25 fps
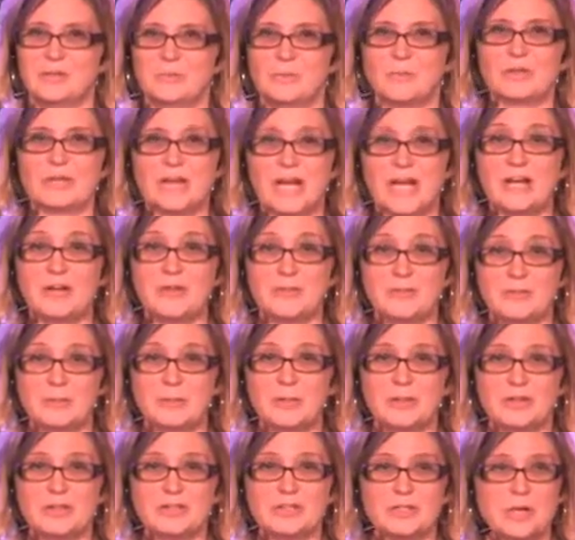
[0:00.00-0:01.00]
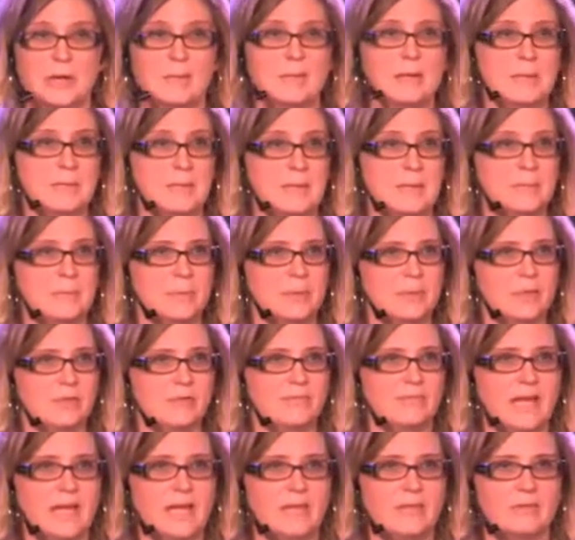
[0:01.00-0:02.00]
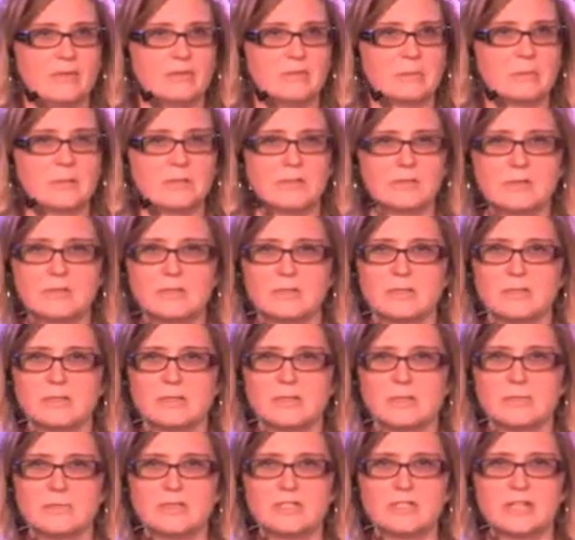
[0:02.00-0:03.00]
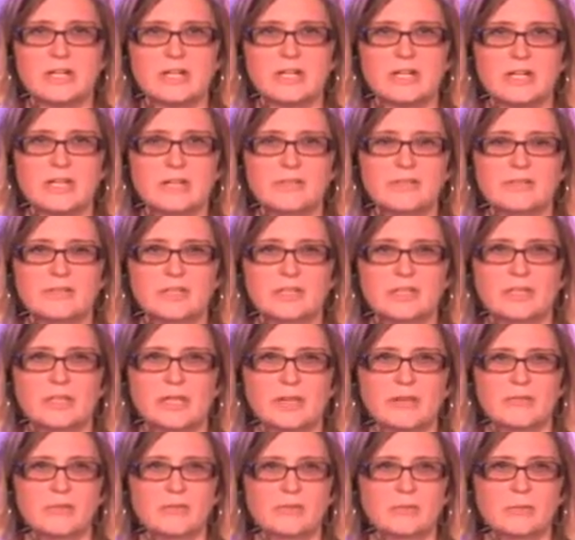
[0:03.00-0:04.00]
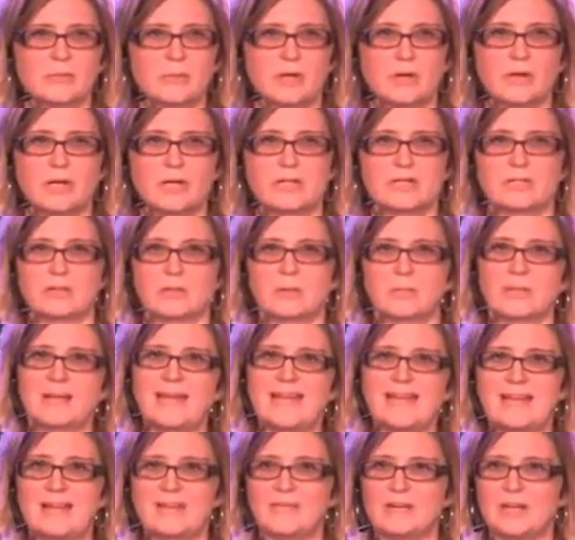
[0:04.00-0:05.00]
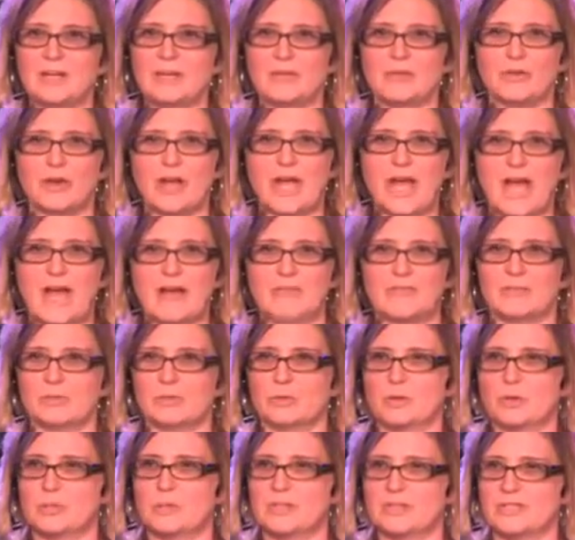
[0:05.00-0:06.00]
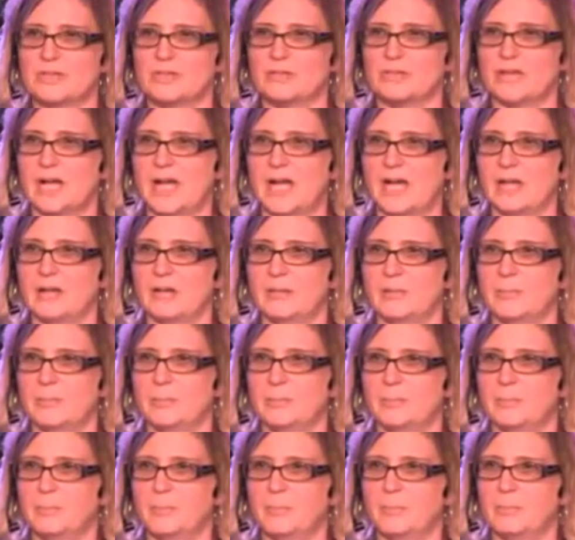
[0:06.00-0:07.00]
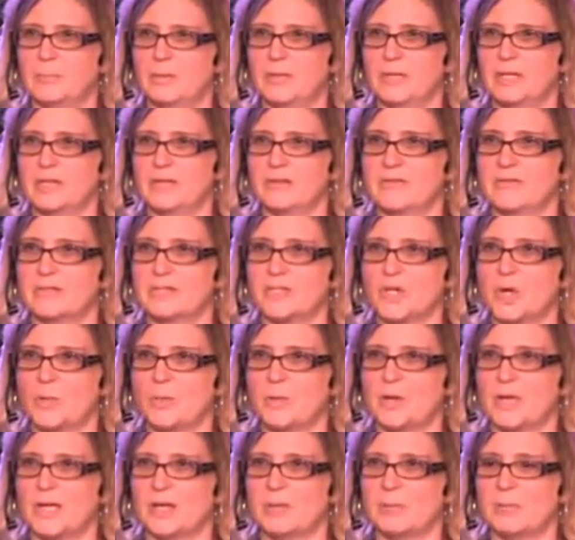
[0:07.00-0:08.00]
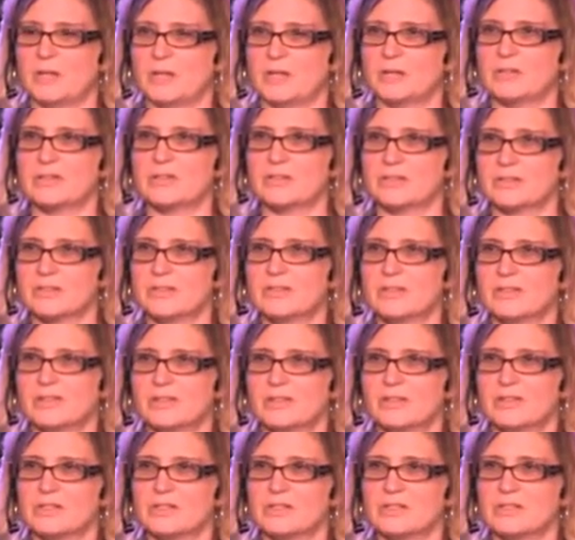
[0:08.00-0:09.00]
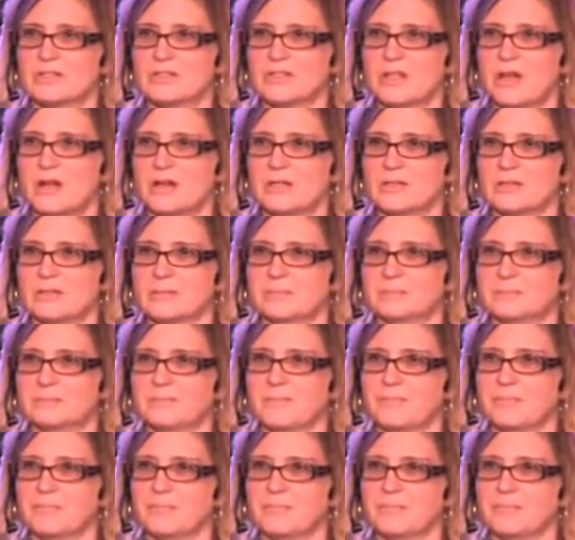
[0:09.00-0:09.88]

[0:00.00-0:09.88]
We're kind of familiar. So how many people have had those beers? I'm just trying to get a feel again for the room. Okay, so I've got over half the room that's never had any of these Ommegang beers. This is awesome.